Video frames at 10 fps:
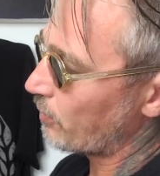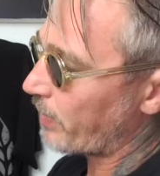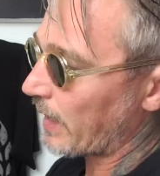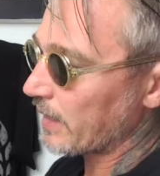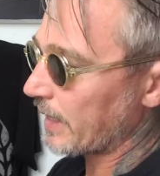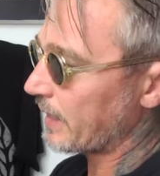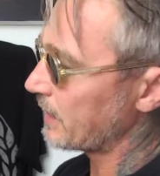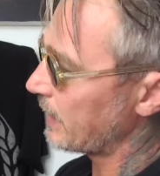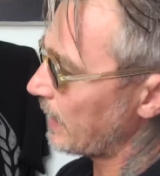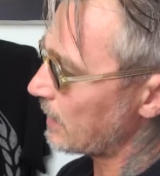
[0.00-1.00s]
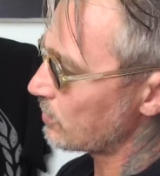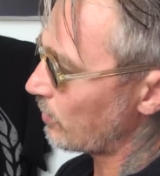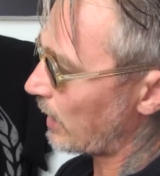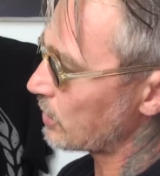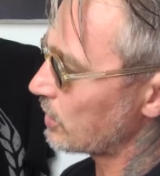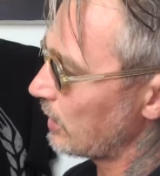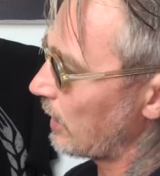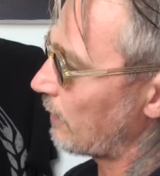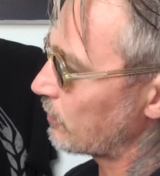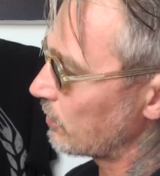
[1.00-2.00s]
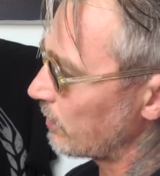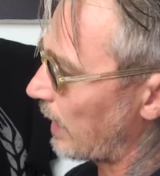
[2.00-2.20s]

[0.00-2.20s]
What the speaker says: You bag it like anything else. You actually have to.